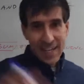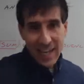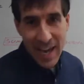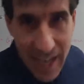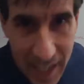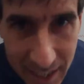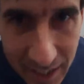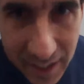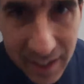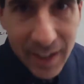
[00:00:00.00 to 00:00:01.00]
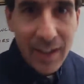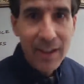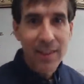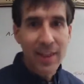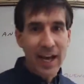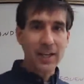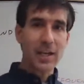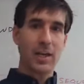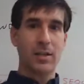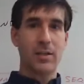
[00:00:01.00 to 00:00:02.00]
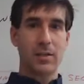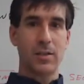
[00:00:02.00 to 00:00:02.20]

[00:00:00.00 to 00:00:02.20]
again. That again.